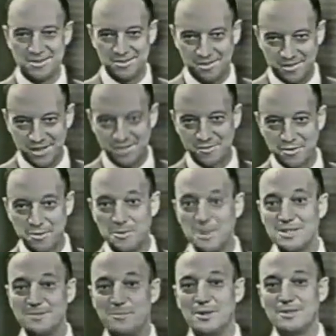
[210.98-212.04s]
thanks very much,
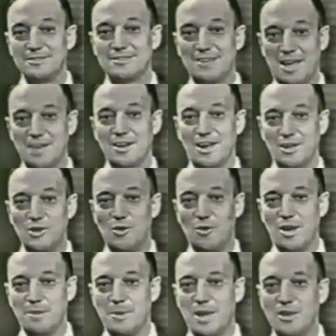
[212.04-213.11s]
but can't I go
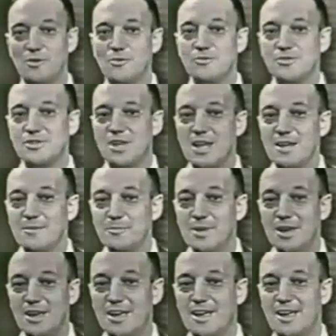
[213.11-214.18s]
on my own theme?
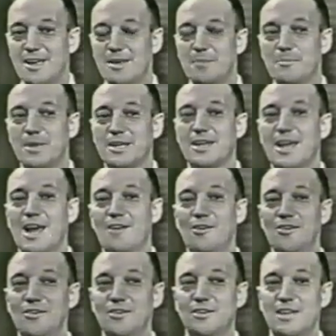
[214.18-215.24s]
But carry
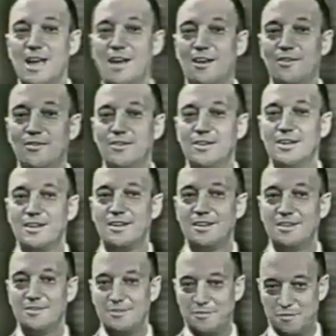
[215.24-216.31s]
you to town,
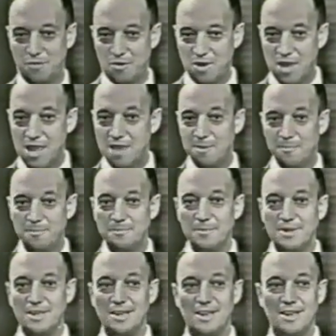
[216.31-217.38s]
for him,
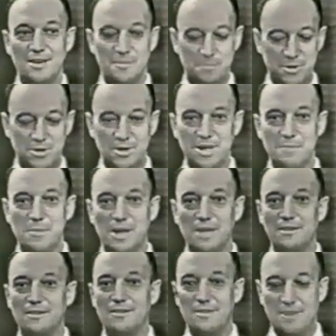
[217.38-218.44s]
merely meant
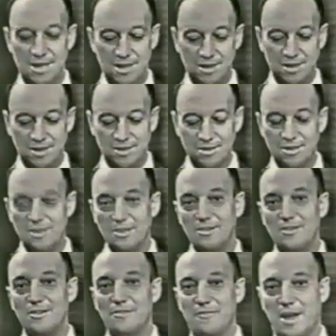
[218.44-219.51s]
the
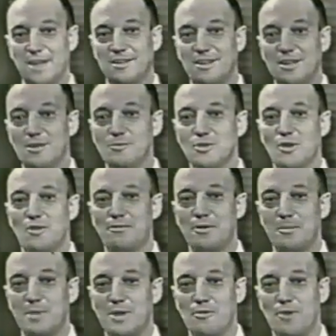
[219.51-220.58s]
fact that he was
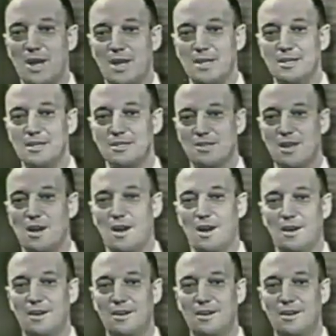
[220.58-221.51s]
offering me a ride in his car.